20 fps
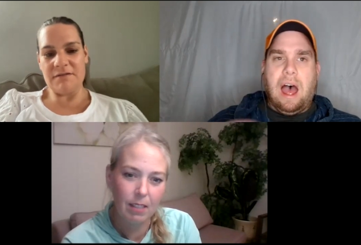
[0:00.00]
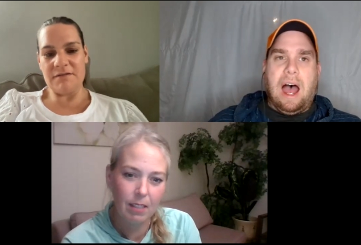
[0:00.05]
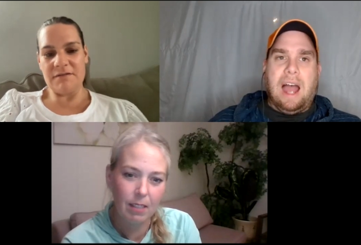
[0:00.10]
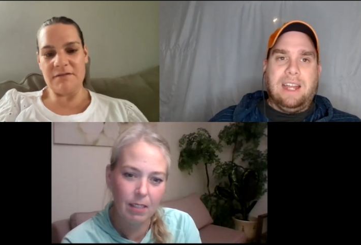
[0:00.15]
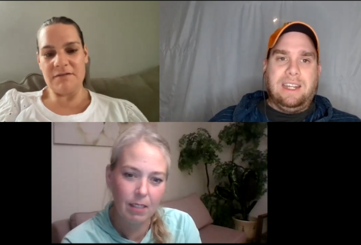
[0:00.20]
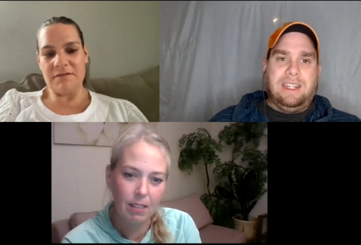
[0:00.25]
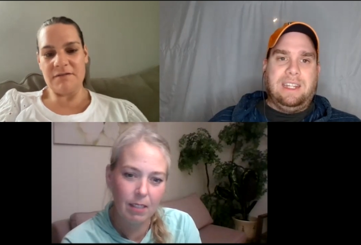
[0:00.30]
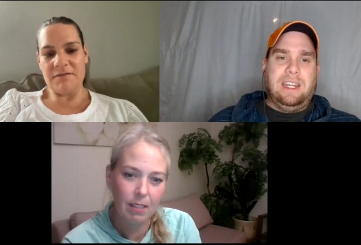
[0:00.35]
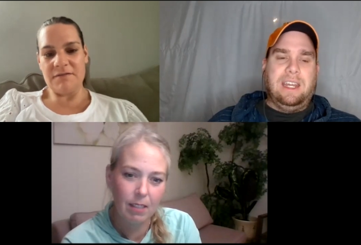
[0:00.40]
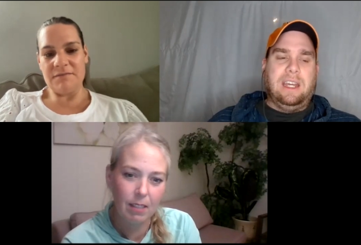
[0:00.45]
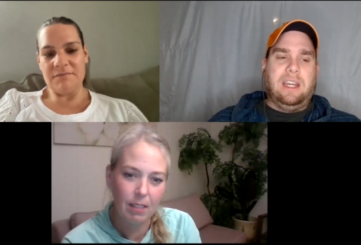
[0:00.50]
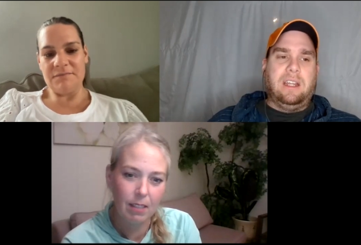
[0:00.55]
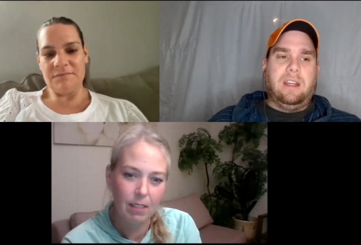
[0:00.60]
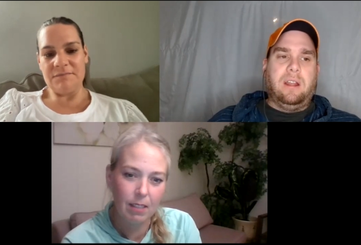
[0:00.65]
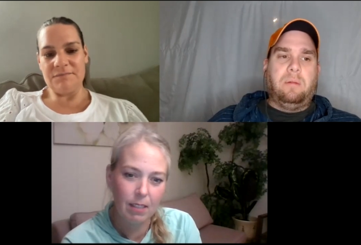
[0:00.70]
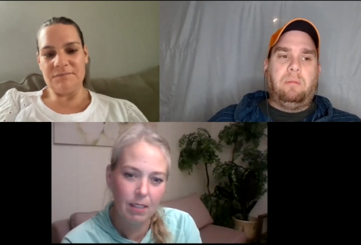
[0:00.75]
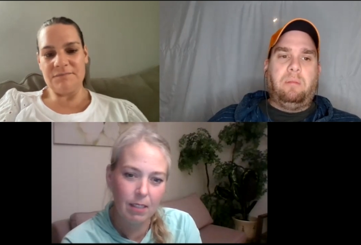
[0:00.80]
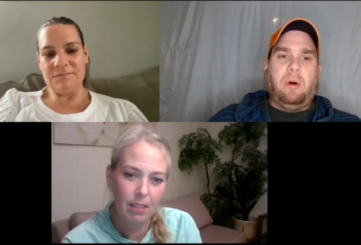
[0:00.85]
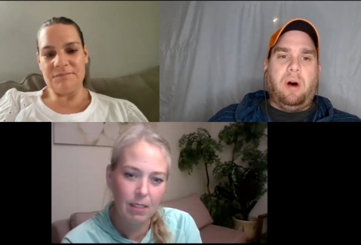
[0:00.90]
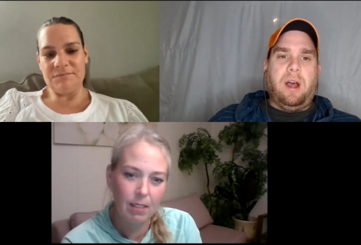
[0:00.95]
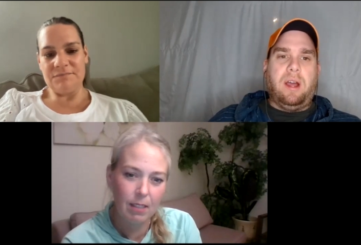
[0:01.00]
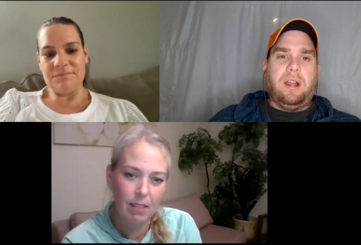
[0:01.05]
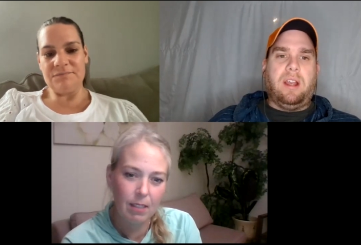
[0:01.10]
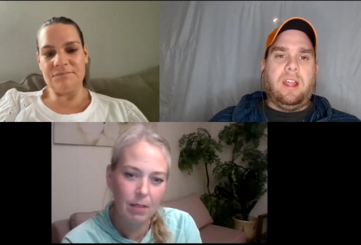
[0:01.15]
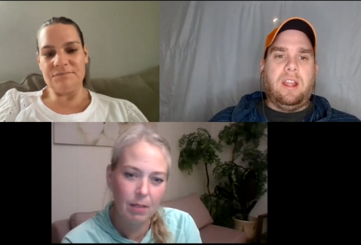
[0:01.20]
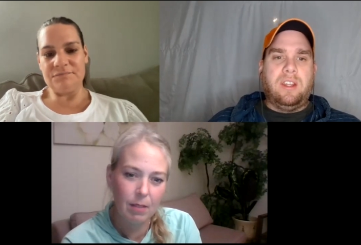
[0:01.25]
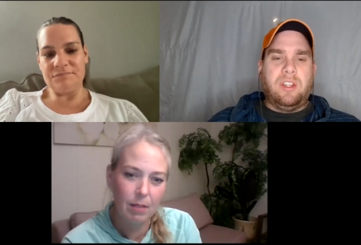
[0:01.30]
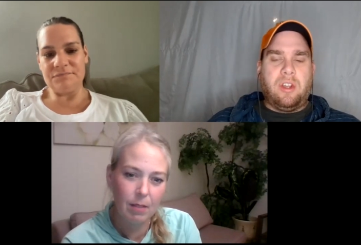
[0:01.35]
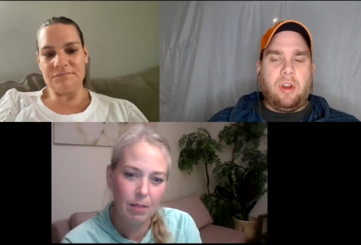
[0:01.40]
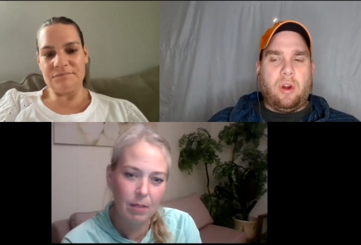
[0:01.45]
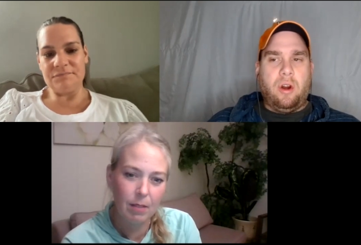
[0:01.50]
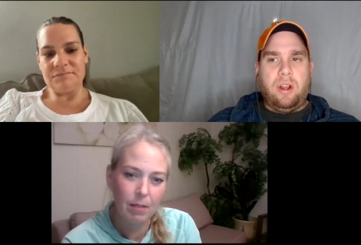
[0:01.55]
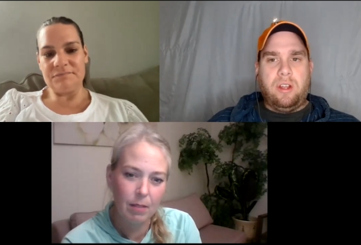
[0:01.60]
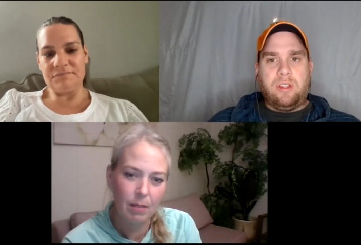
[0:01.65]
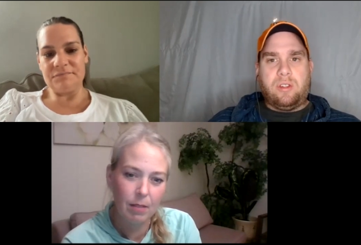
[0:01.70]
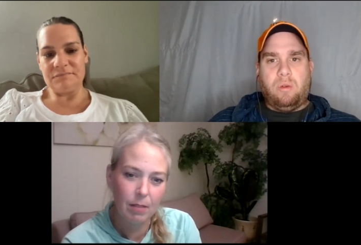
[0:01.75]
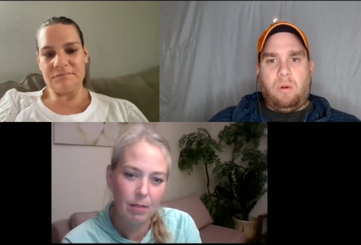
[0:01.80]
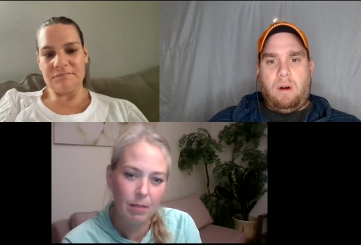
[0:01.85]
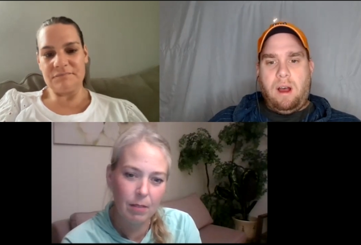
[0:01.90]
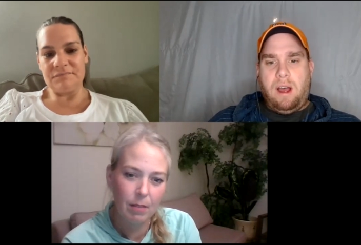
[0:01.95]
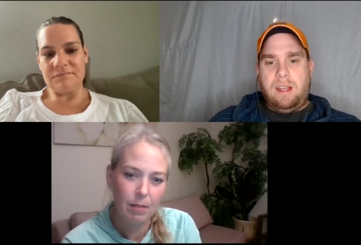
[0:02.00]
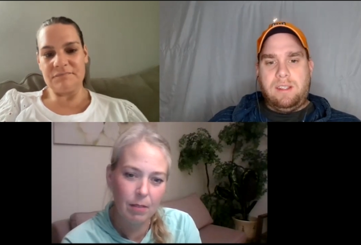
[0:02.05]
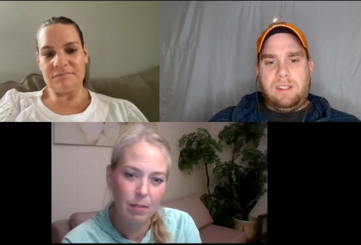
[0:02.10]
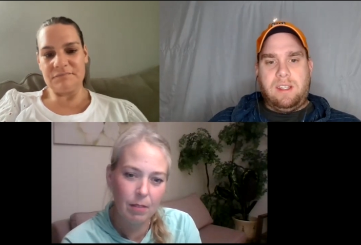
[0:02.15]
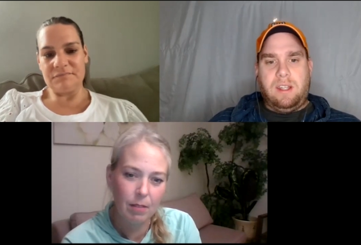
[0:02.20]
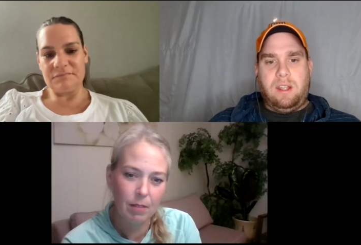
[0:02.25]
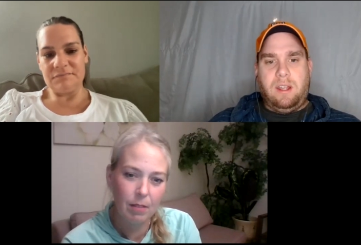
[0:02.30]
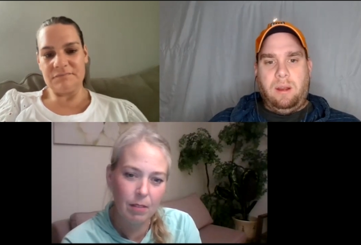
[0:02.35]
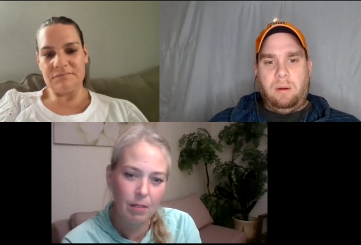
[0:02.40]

Speaker 1: I did, but endurance wise, it,